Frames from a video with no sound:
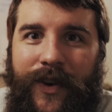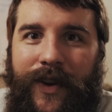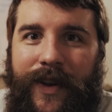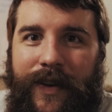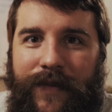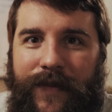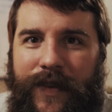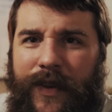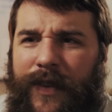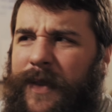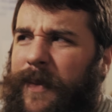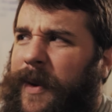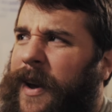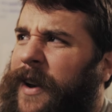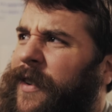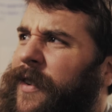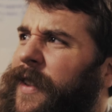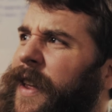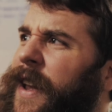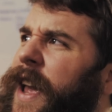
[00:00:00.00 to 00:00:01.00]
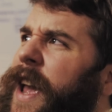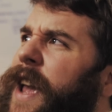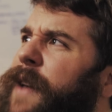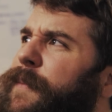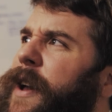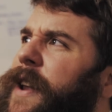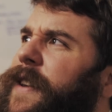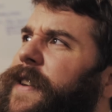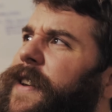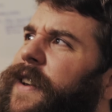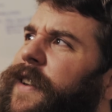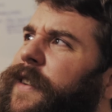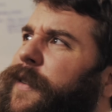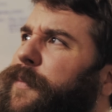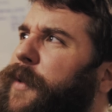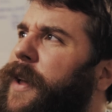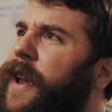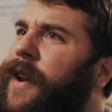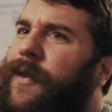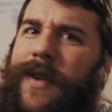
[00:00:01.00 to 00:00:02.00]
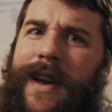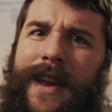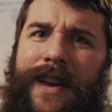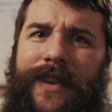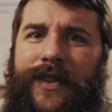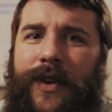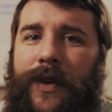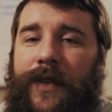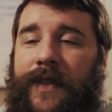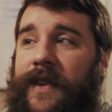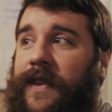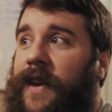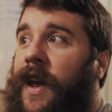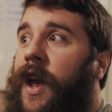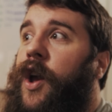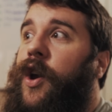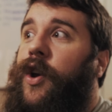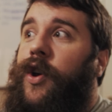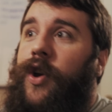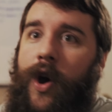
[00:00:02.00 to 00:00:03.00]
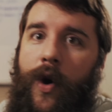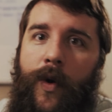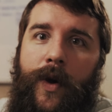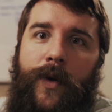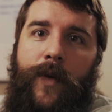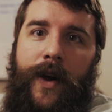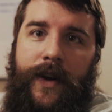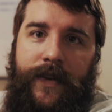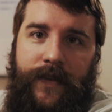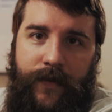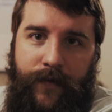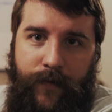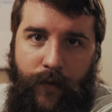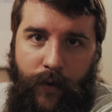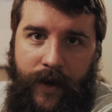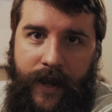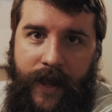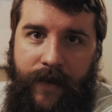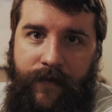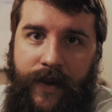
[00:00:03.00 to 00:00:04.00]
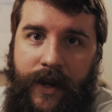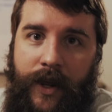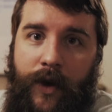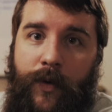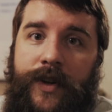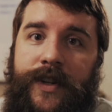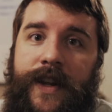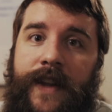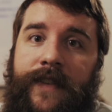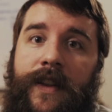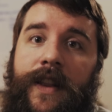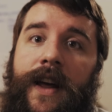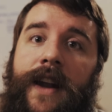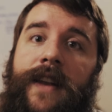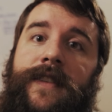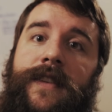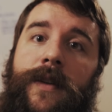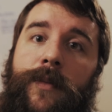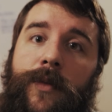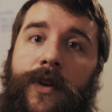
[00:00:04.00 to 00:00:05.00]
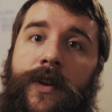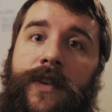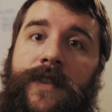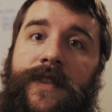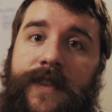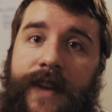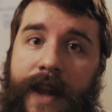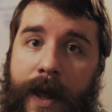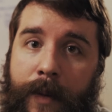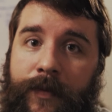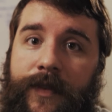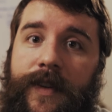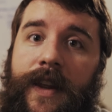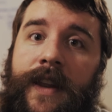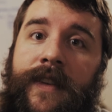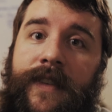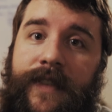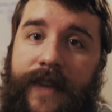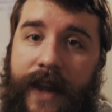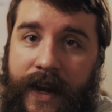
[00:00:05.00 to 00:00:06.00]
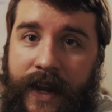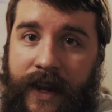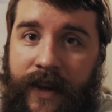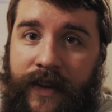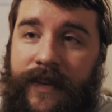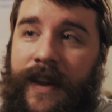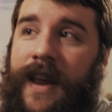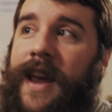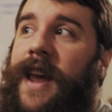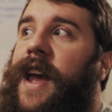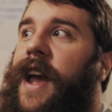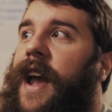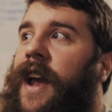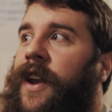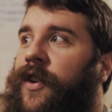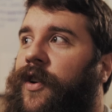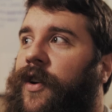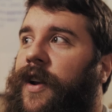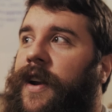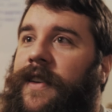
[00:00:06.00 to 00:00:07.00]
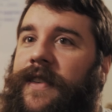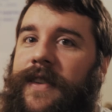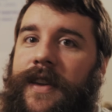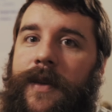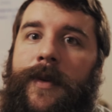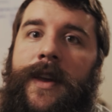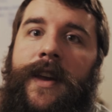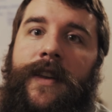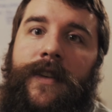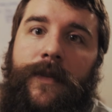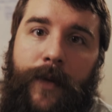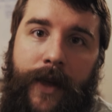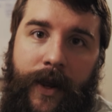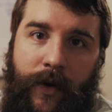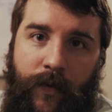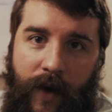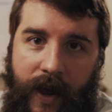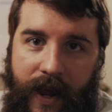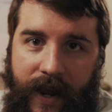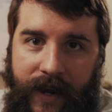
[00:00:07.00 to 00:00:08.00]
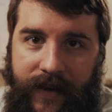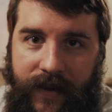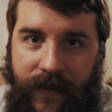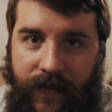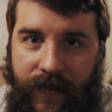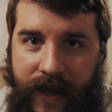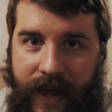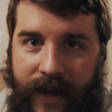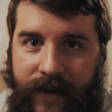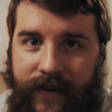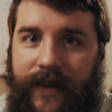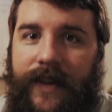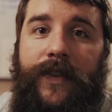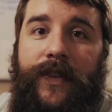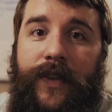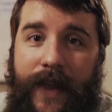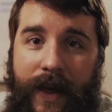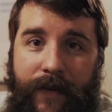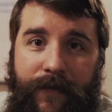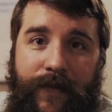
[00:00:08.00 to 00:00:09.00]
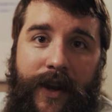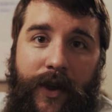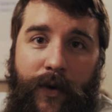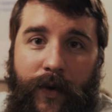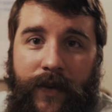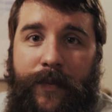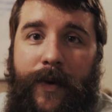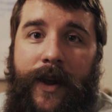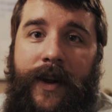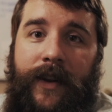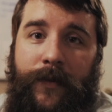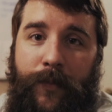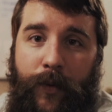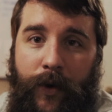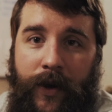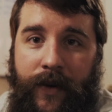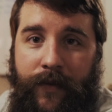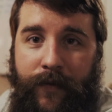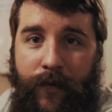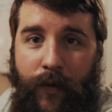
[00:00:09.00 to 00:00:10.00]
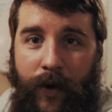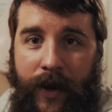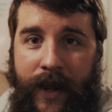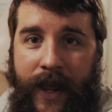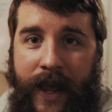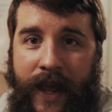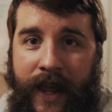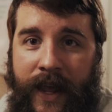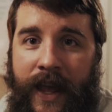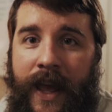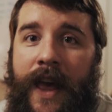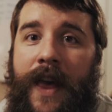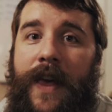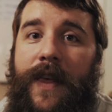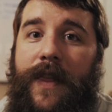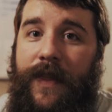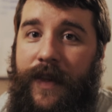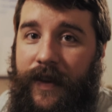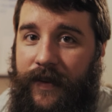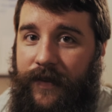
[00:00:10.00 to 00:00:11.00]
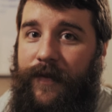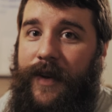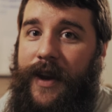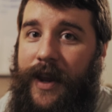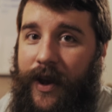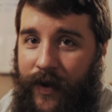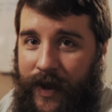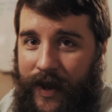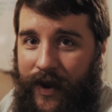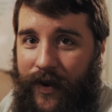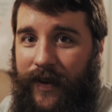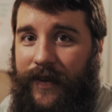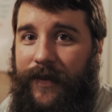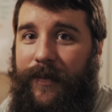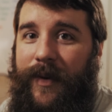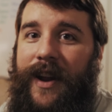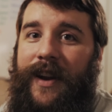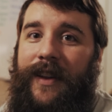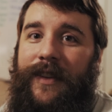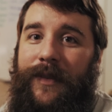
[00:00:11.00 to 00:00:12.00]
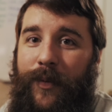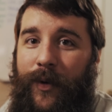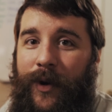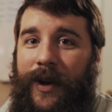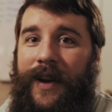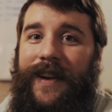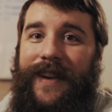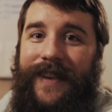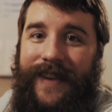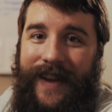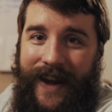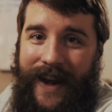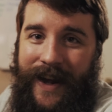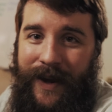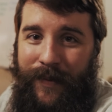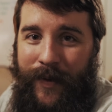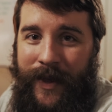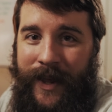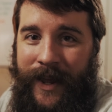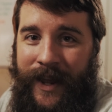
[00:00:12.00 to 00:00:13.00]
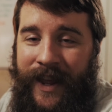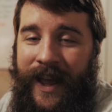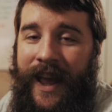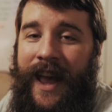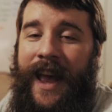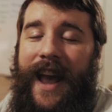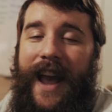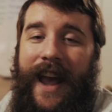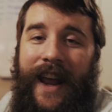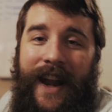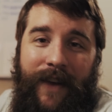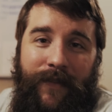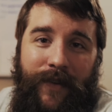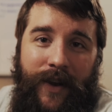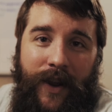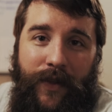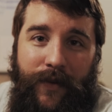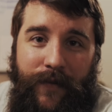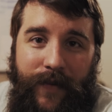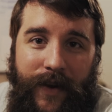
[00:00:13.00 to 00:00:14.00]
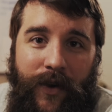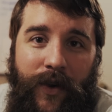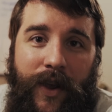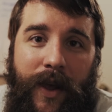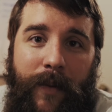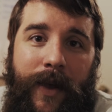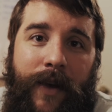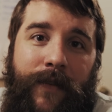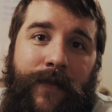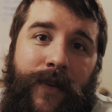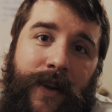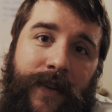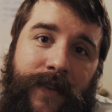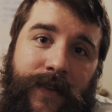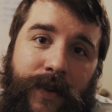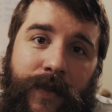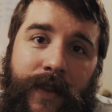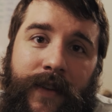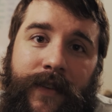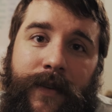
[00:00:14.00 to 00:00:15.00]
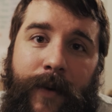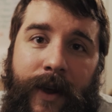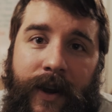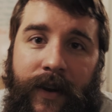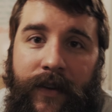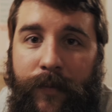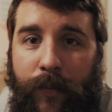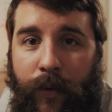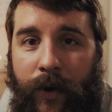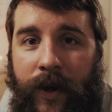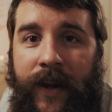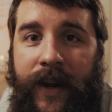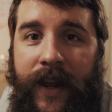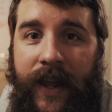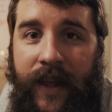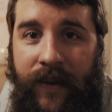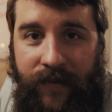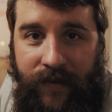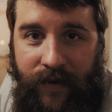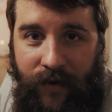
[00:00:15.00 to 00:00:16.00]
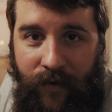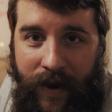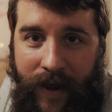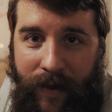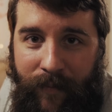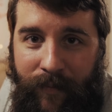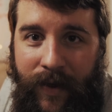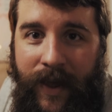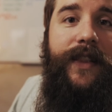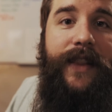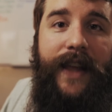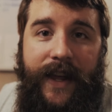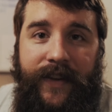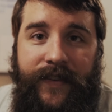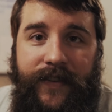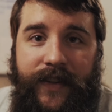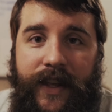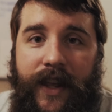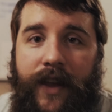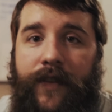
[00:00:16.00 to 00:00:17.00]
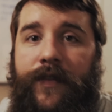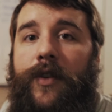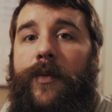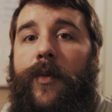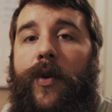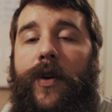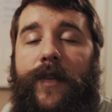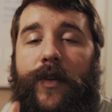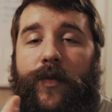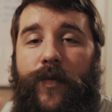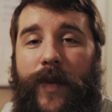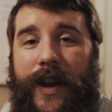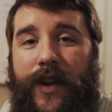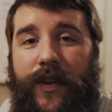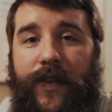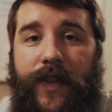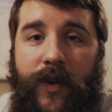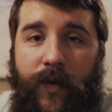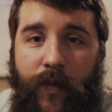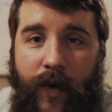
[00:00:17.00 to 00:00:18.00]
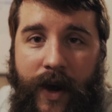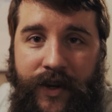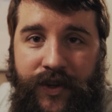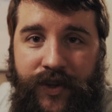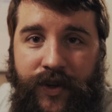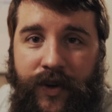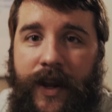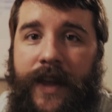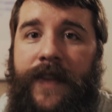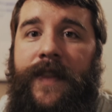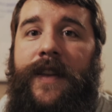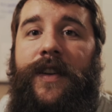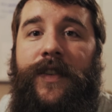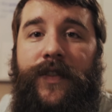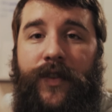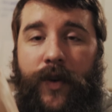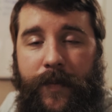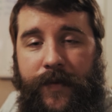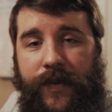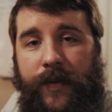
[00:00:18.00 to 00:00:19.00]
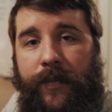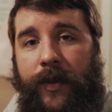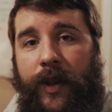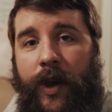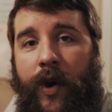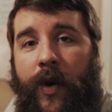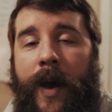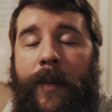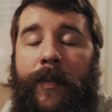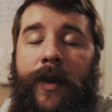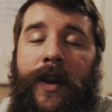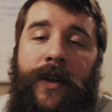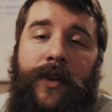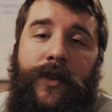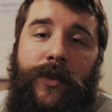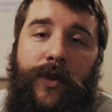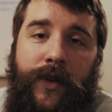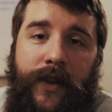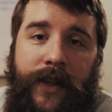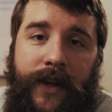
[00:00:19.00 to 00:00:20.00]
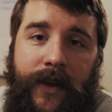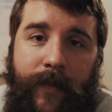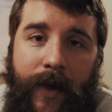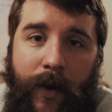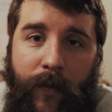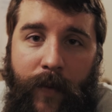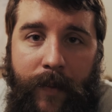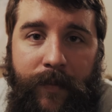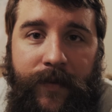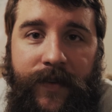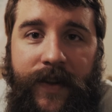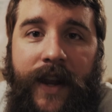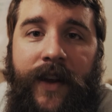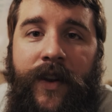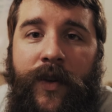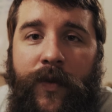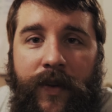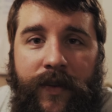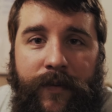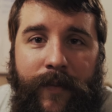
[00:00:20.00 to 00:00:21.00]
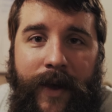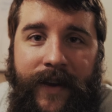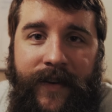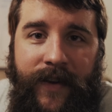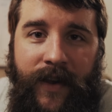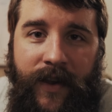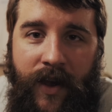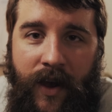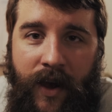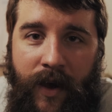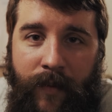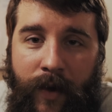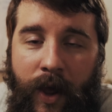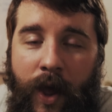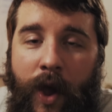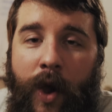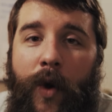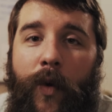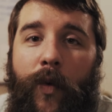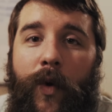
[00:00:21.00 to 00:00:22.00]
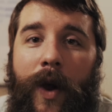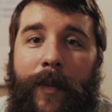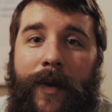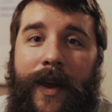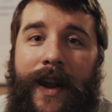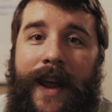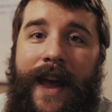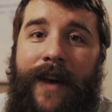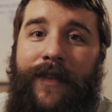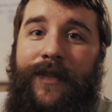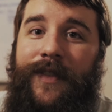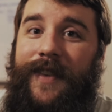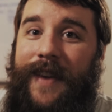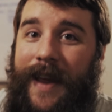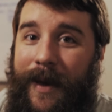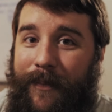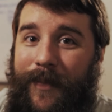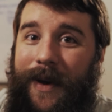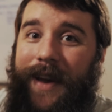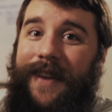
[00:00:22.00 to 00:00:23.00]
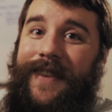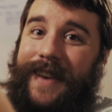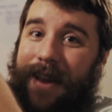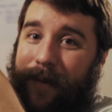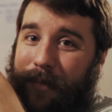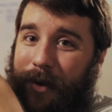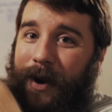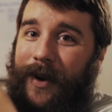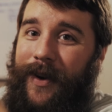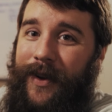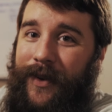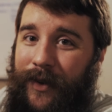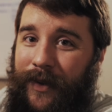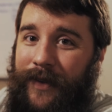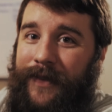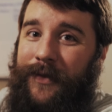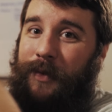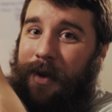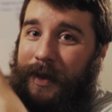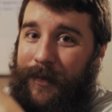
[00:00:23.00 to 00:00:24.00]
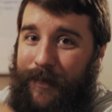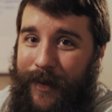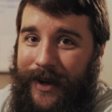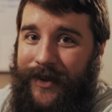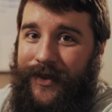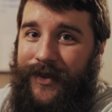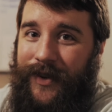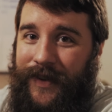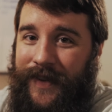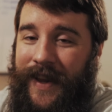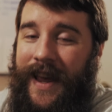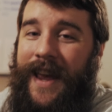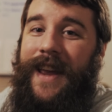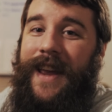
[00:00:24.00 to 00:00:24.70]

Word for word: that you're confused about and you're like, hey, Matt didn't explain why you chose this, go and watch the 4K video, which has a lot of similar steps and settings, and you're going to see me explain why I did that. So that video was about exporting to 4K. This video here is about exporting to 1080p, and I have another video coming out very soon that's about exporting to Instagram. Lastly, if you're more of a reader than a watcher, in the description below, I'm going to include a link to my website, whoismatt.com, where I'm going to have step-by-step articles with pictures